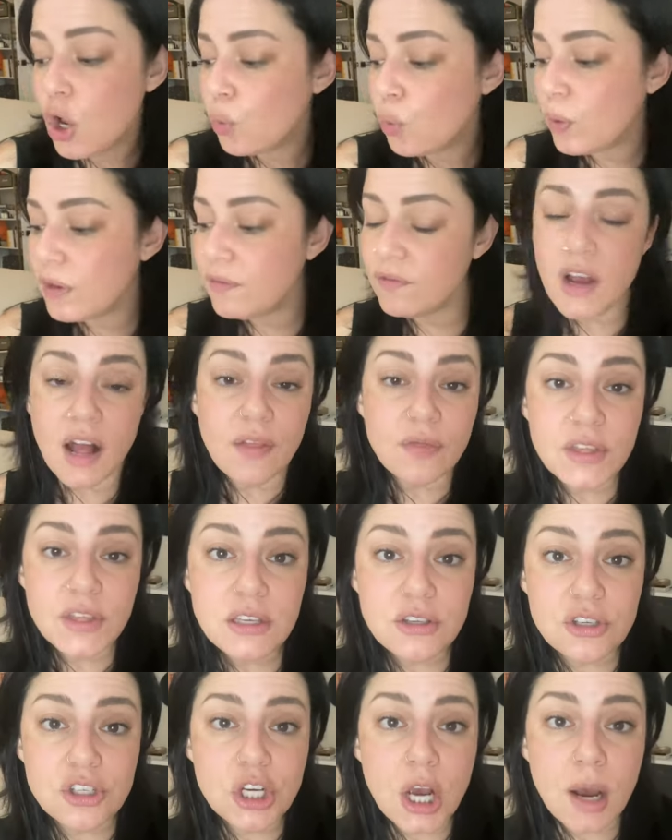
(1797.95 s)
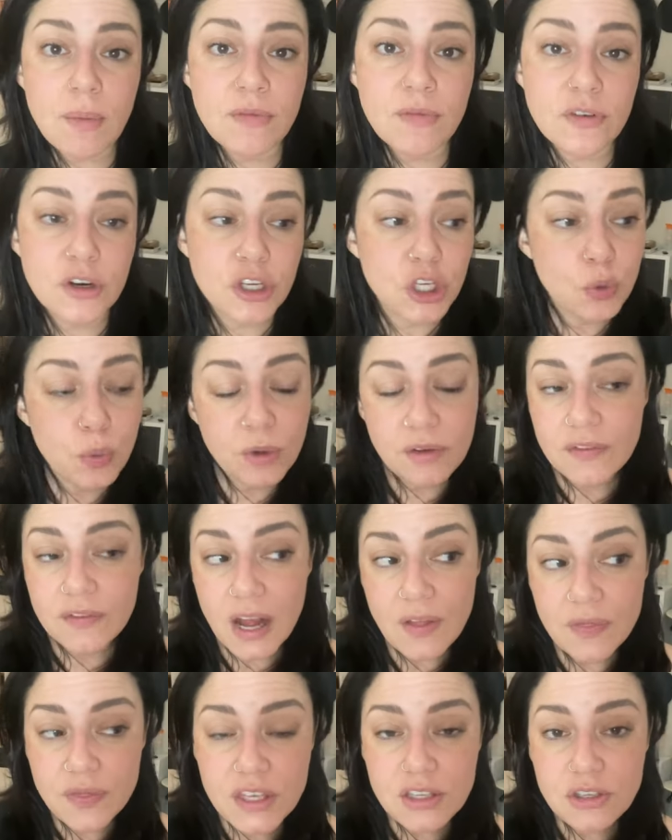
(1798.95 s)
we've got this job for you, we've
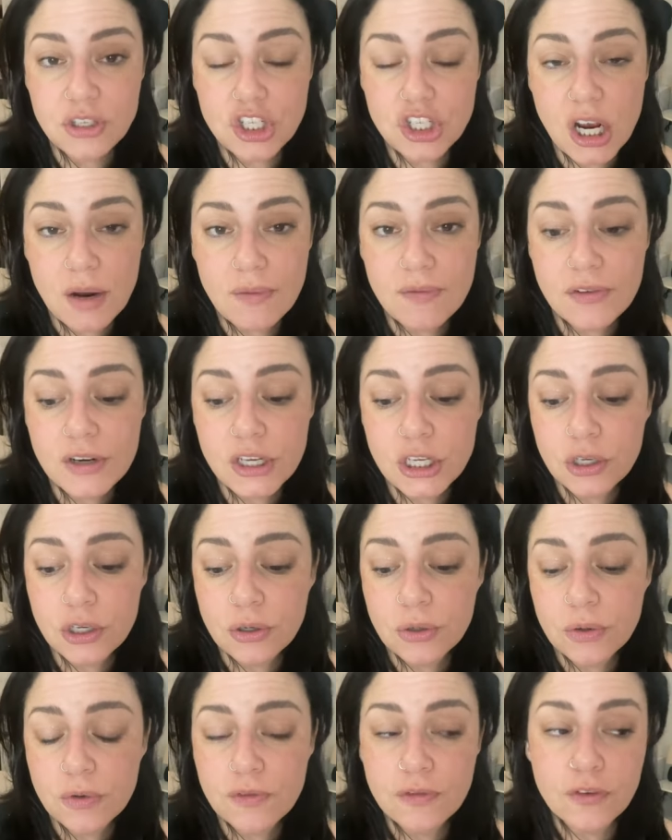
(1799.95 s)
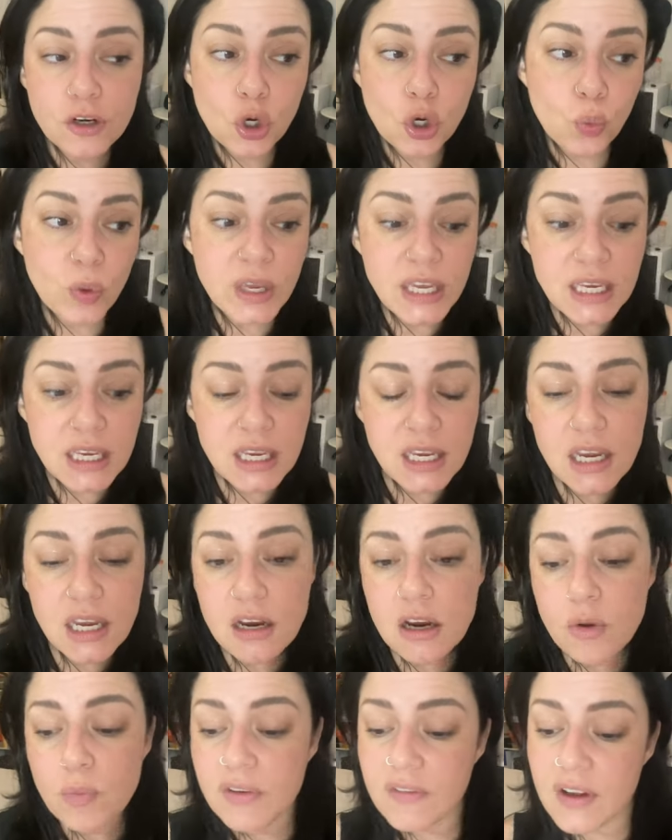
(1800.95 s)
got this job for you for a week
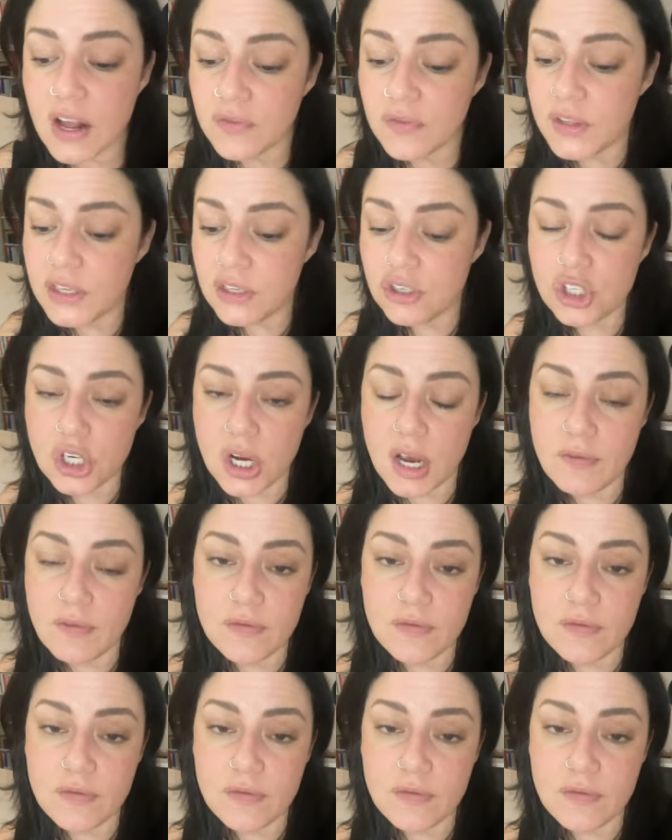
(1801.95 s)
here, we've got this job